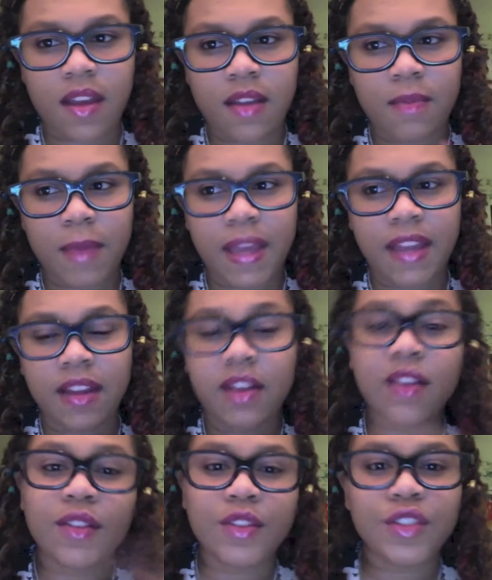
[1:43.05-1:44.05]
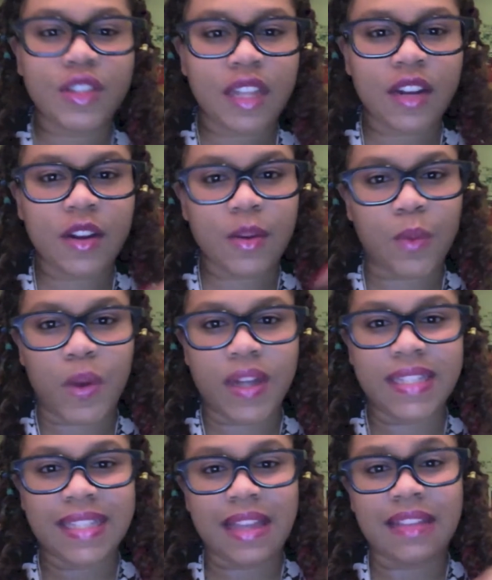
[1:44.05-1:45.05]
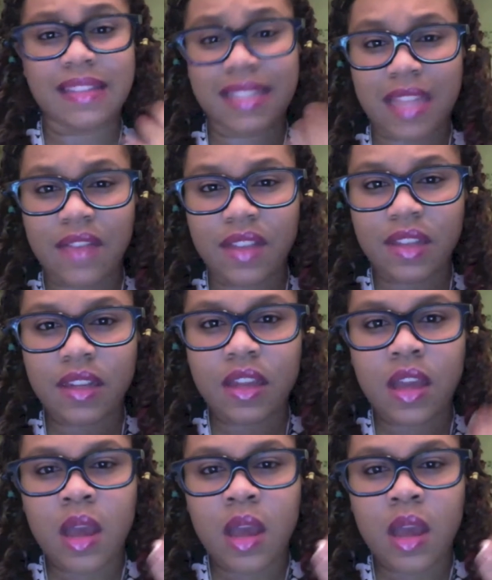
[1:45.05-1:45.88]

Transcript: My conclusion later was that 7